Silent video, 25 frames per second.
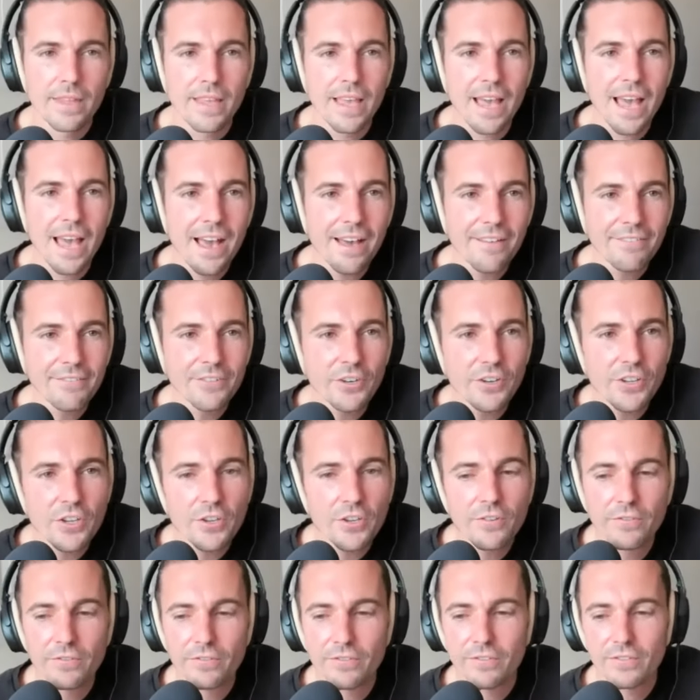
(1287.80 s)
After
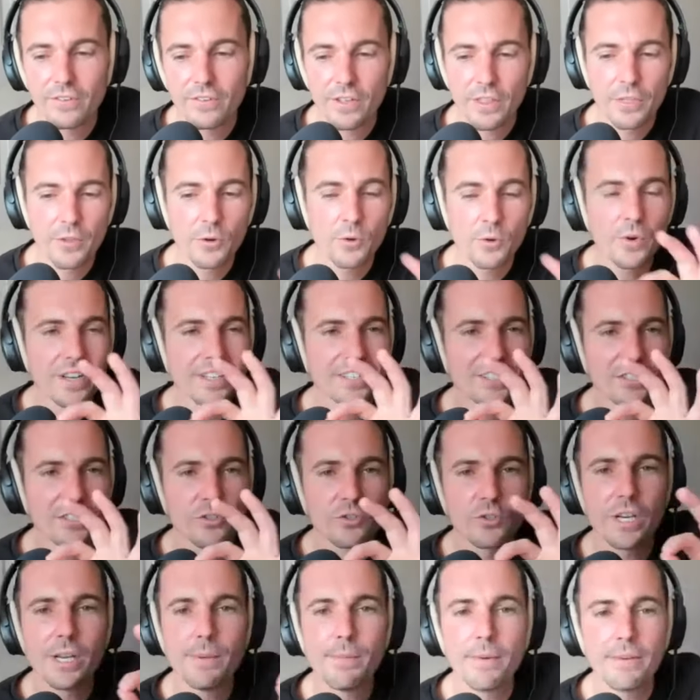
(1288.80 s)
you've, through a
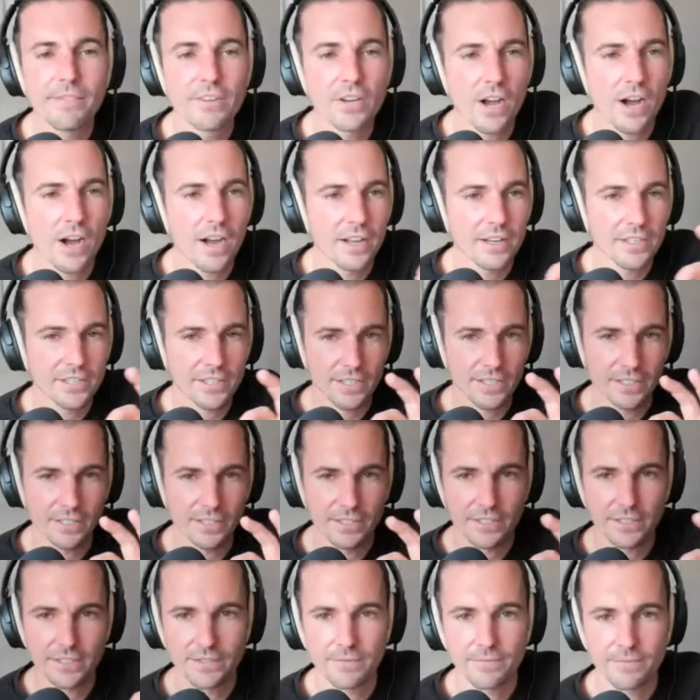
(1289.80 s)
stream of
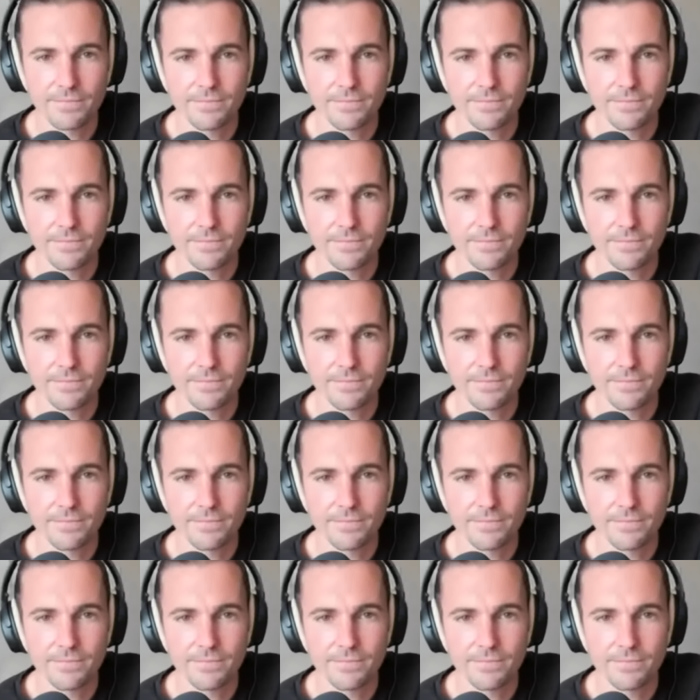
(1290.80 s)
conscience,